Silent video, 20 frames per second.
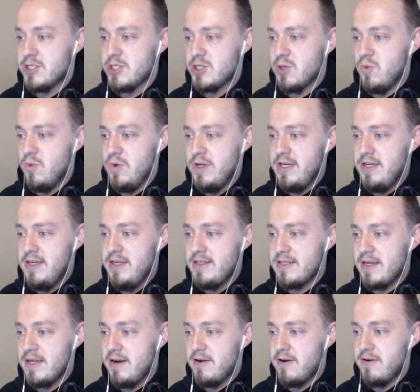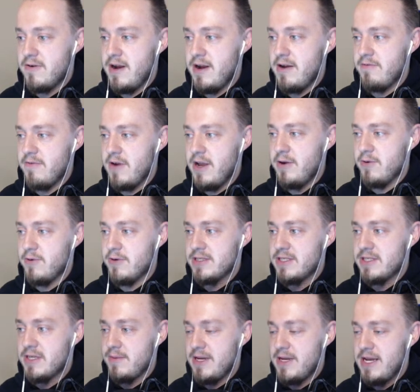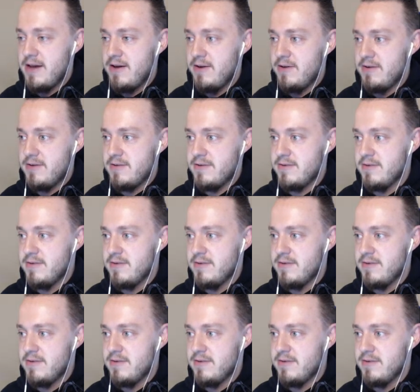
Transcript: Sweet. All right, Rhyhorn's coming out.